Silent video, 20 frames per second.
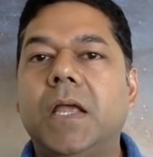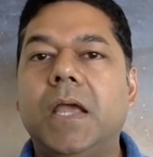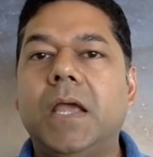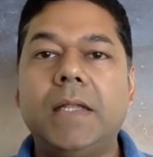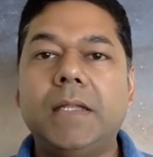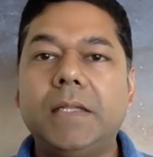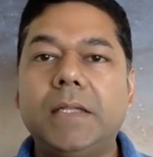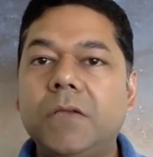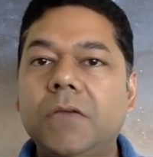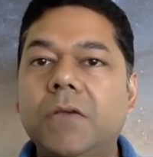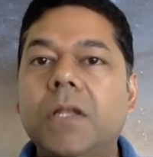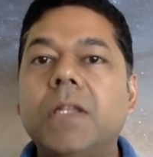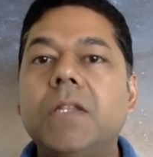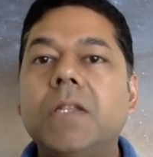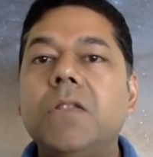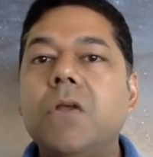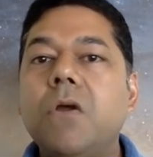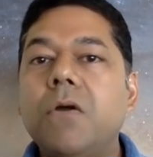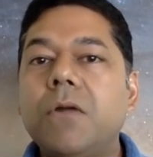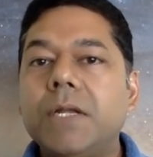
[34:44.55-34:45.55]
and you
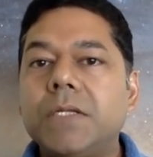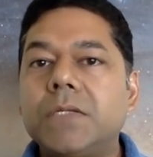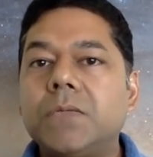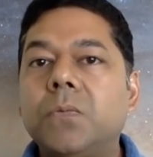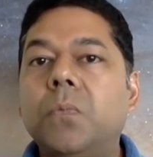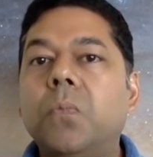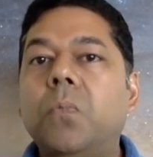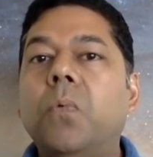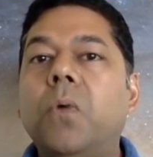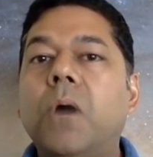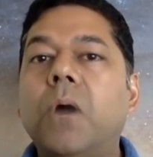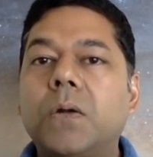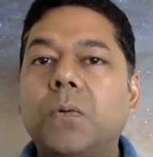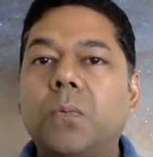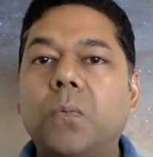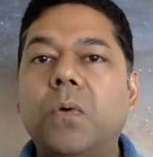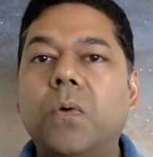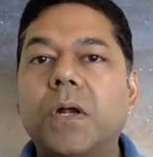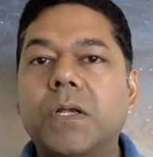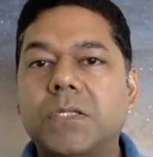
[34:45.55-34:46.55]
can notice what
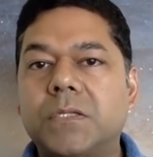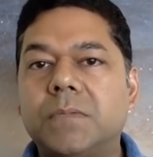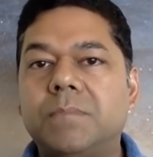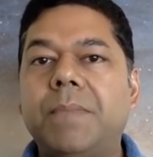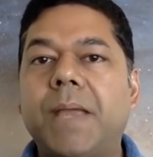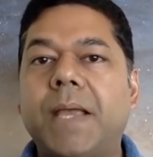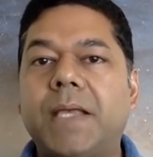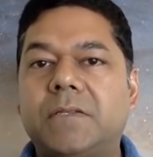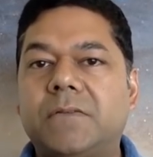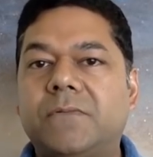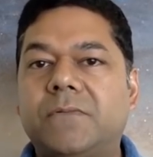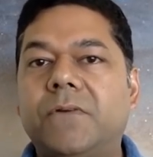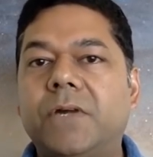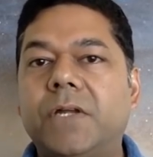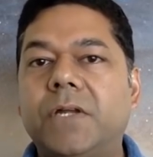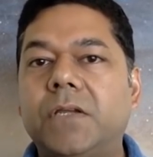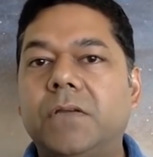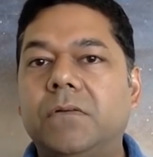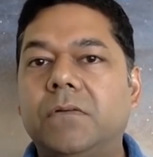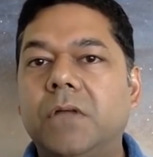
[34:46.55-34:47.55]
works best for
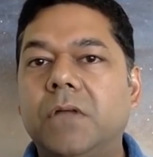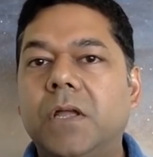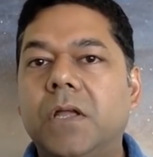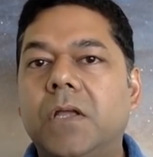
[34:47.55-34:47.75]
you.